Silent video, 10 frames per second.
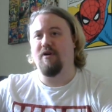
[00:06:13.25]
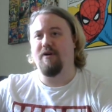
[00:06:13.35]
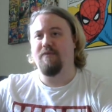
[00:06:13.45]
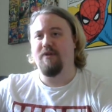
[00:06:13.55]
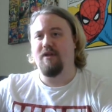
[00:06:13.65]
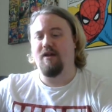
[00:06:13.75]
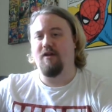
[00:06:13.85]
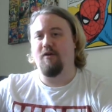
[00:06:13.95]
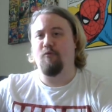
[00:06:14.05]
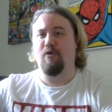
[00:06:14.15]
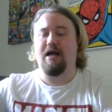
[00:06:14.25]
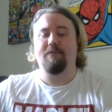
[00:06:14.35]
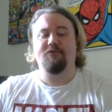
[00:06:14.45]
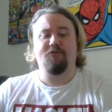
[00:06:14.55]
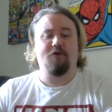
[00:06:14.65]
a lot of
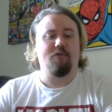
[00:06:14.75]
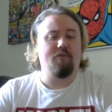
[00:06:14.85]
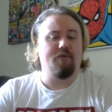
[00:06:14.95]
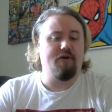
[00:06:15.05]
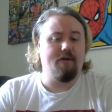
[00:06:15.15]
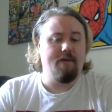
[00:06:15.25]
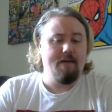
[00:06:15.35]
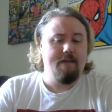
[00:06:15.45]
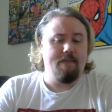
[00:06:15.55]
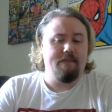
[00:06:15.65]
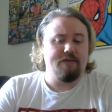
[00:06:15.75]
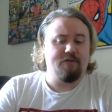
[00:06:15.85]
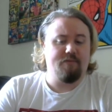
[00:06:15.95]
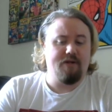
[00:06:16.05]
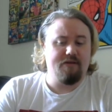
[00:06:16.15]
vibes from
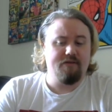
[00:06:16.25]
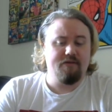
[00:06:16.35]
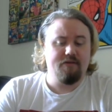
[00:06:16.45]
Discipline,